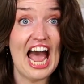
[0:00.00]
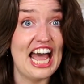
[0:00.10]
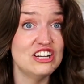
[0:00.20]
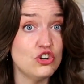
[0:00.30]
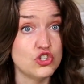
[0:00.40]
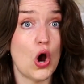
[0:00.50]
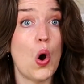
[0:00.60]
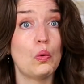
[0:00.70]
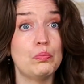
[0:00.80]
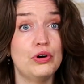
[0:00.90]
and
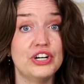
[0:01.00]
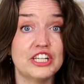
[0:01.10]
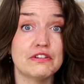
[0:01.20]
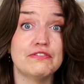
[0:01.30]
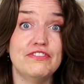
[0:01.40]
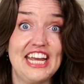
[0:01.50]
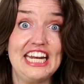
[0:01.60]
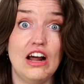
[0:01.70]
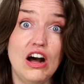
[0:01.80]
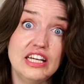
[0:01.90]
don't put your
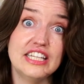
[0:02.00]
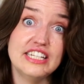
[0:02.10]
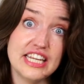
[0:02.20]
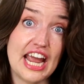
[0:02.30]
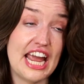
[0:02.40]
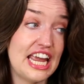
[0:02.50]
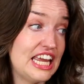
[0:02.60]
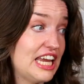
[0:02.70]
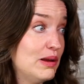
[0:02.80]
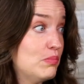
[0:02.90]
feet on the
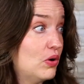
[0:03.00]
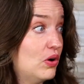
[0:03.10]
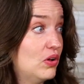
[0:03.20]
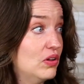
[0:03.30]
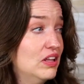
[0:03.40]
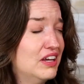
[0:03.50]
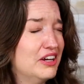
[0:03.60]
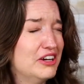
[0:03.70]
table."